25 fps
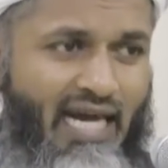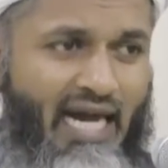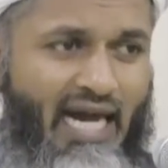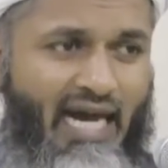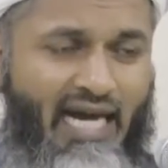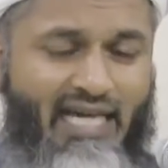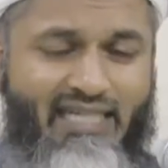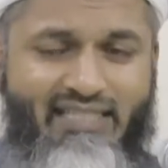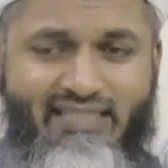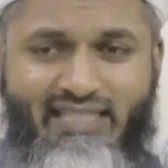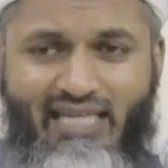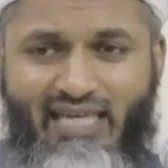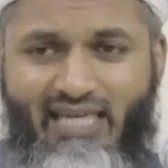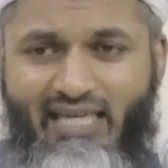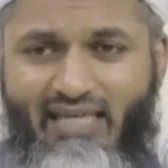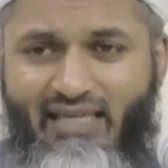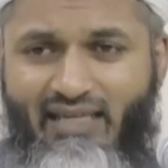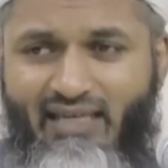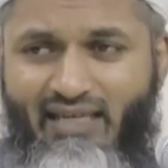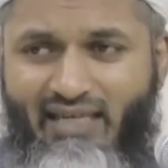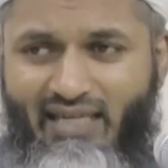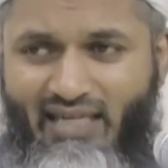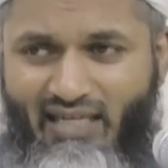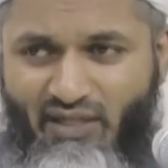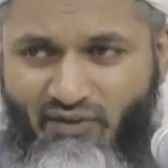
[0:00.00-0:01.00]
And
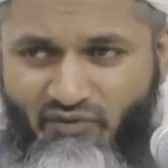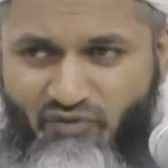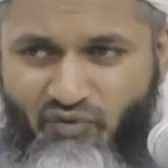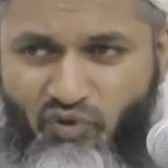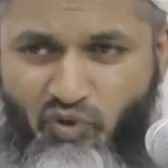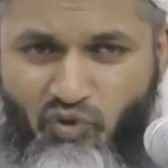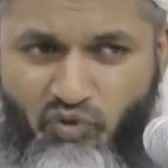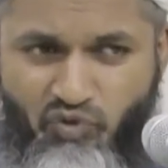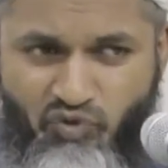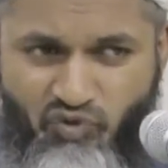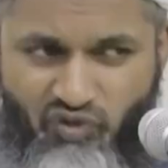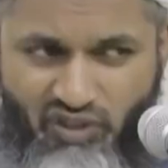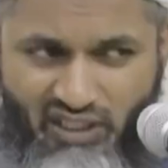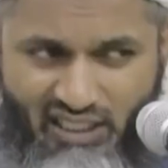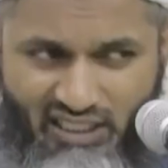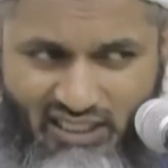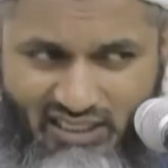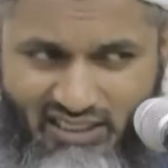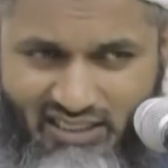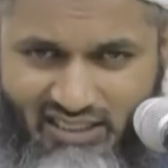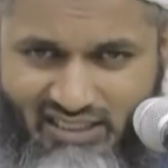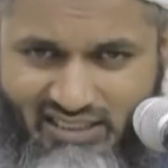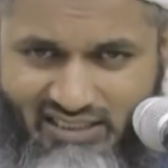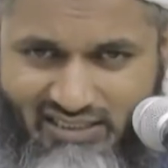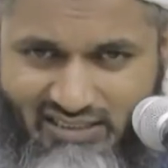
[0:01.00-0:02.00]
they, if you
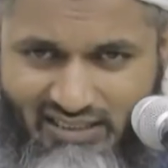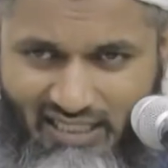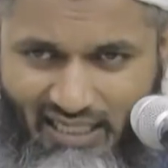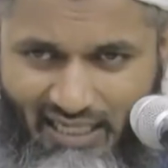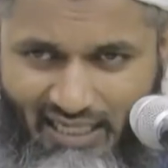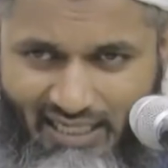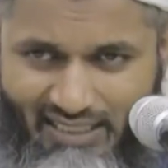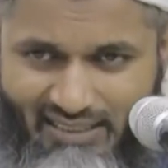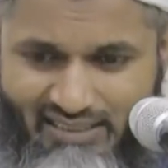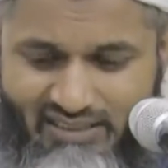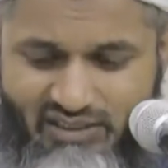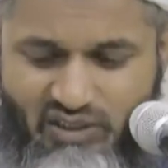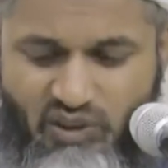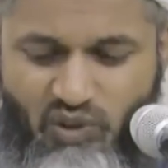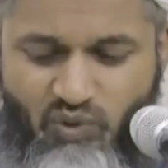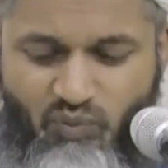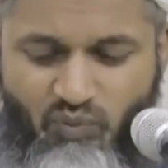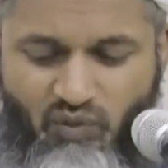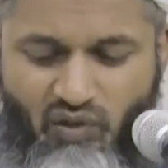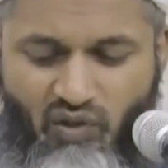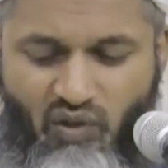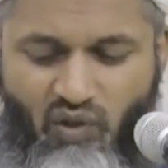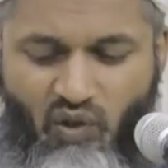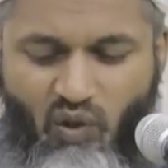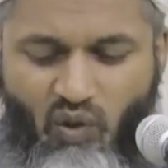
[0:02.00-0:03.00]
read the signs, you
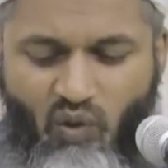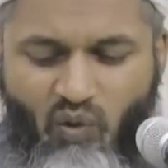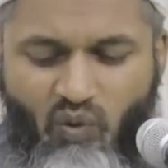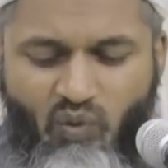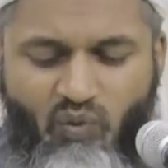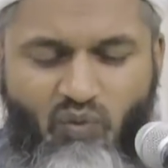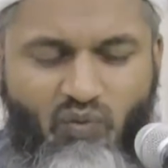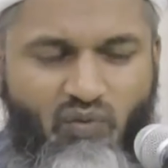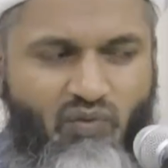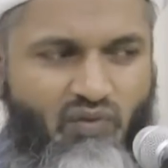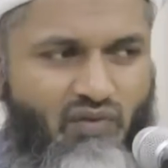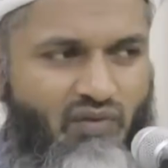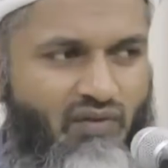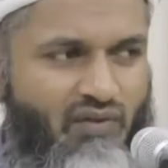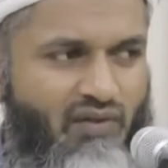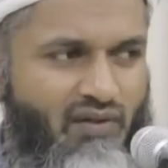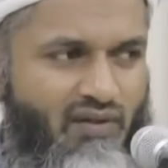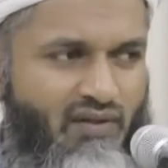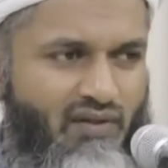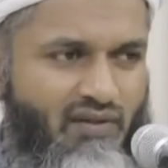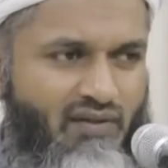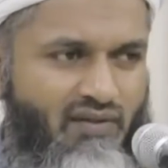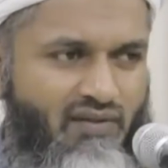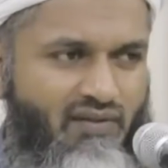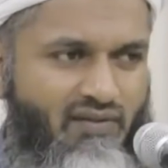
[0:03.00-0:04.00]
will know
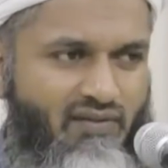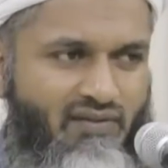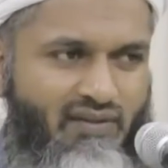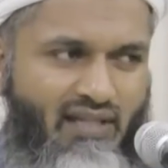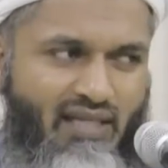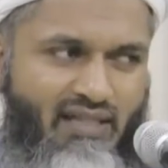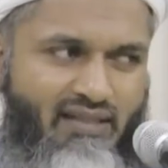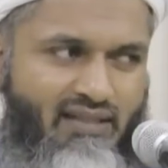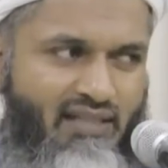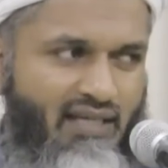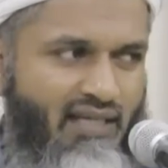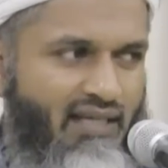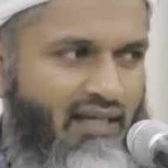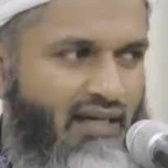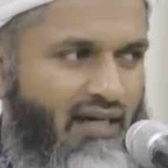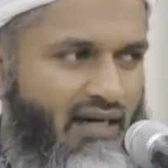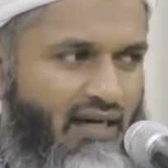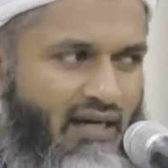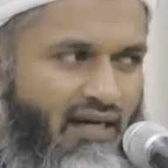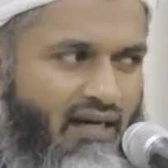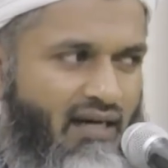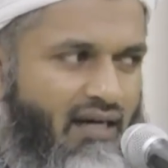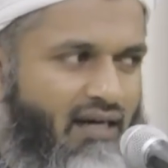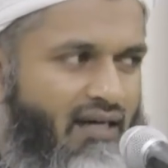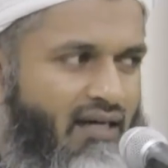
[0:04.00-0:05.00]
that they
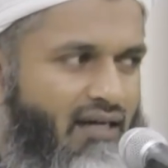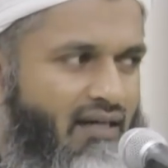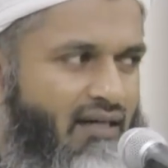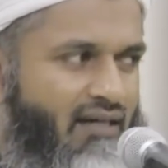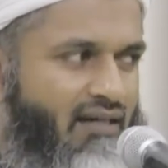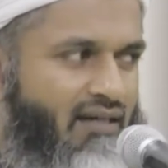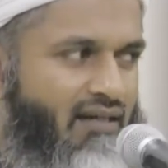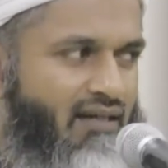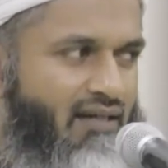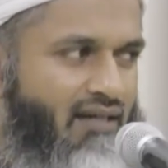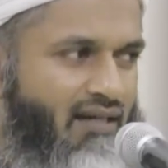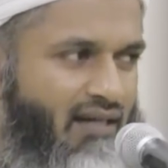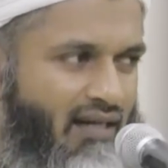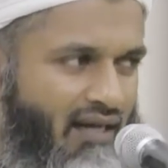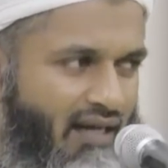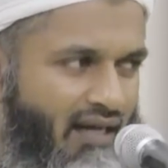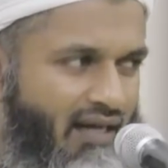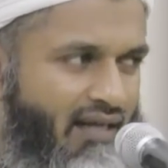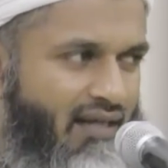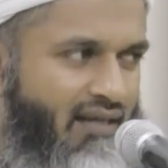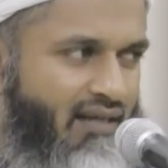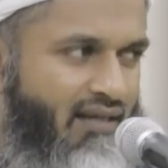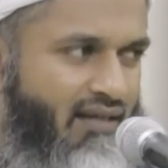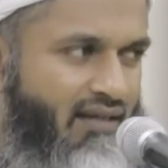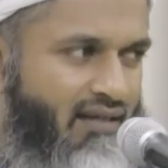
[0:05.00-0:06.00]
are
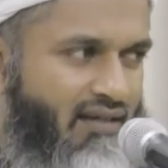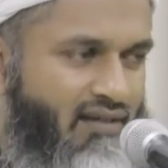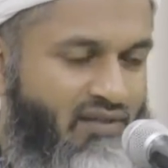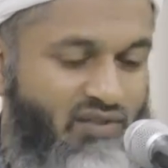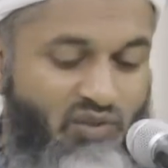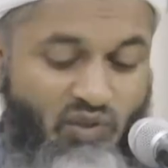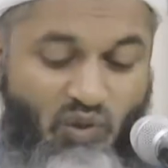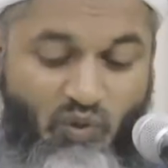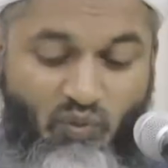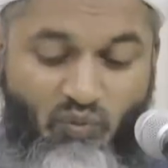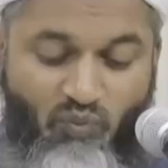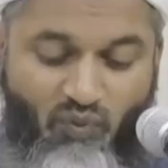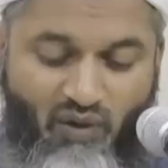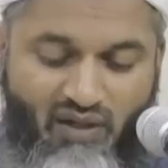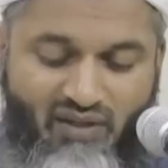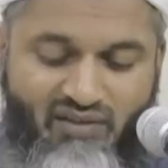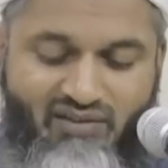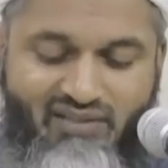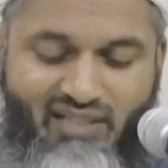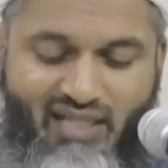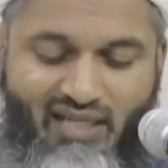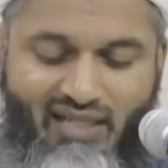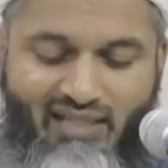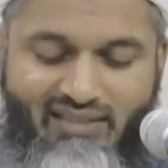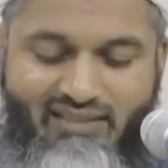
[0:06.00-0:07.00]
lying. So what
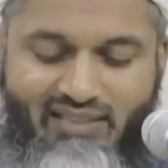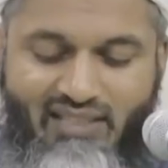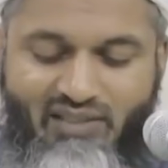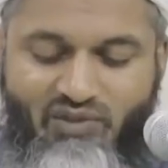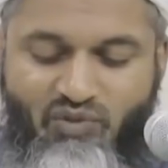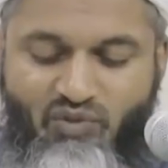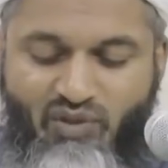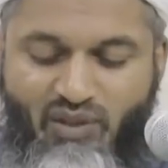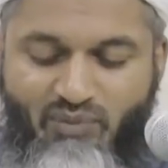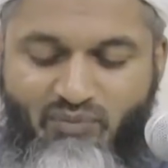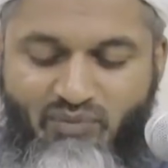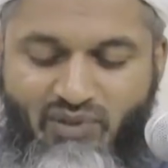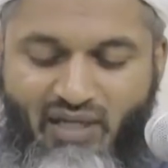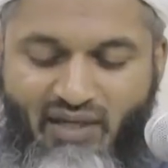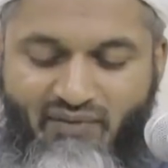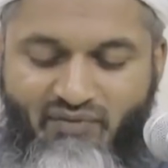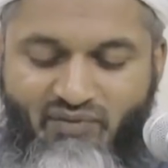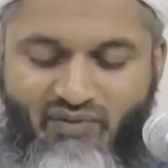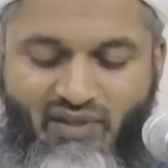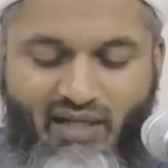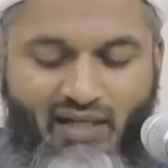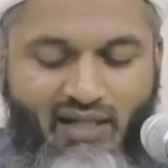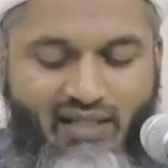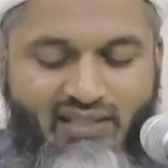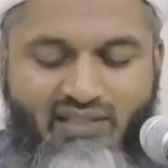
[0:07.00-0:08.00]
does Allah say in Surah
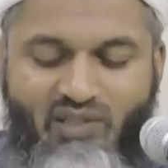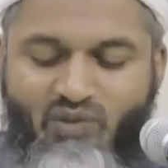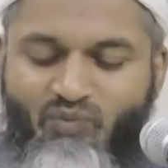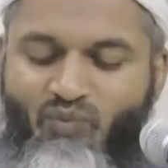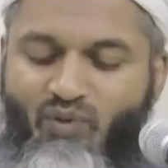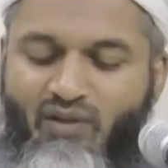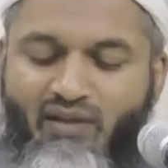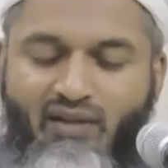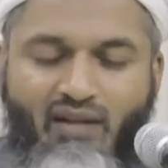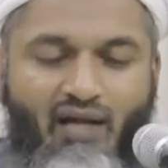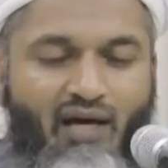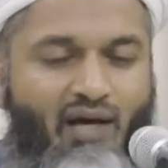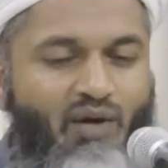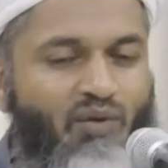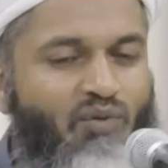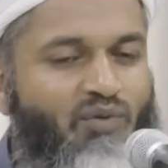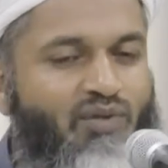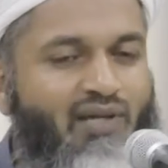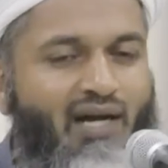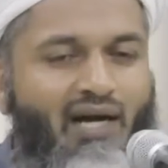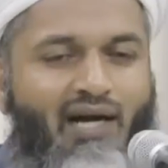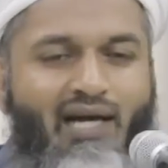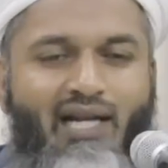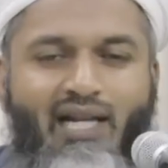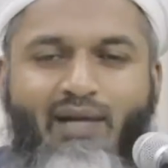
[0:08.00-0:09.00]
Munafiqun? Allah says, Wallahu
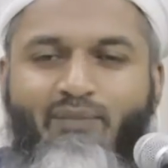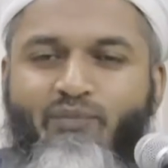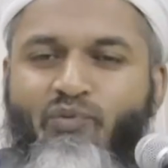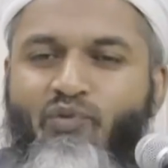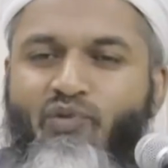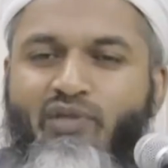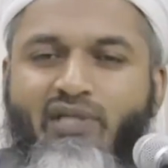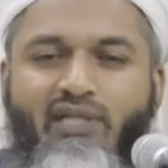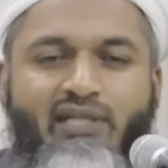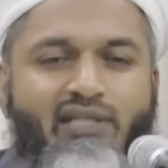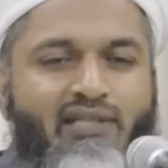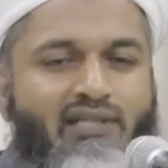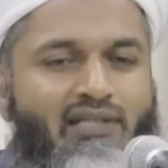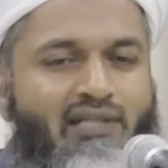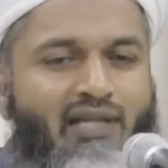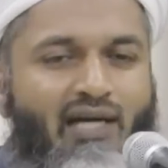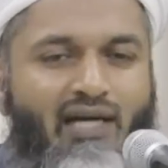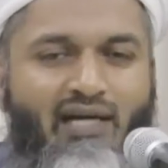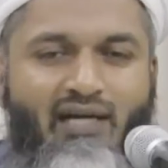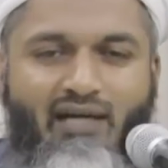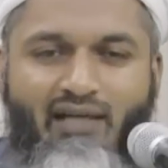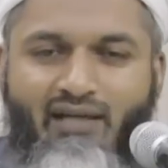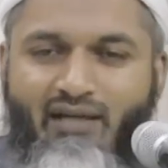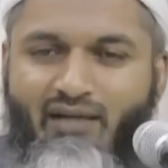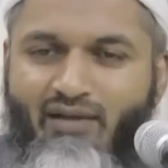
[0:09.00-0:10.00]
ya'lamu
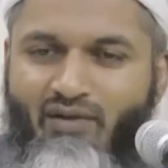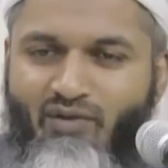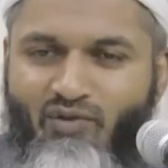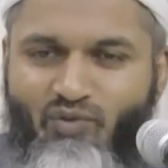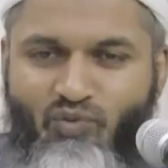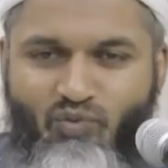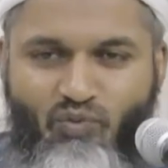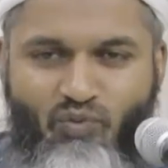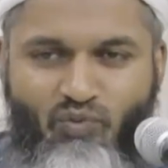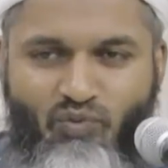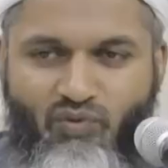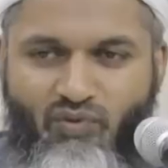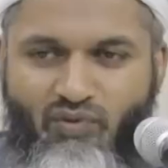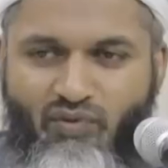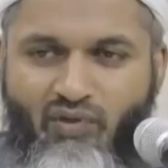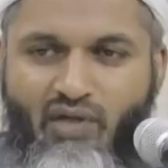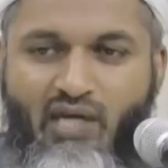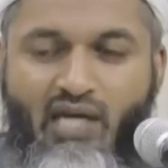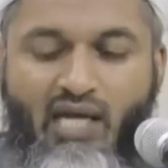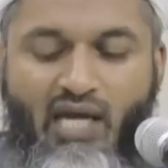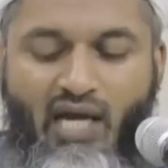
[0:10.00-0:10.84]
innaka la rasulu.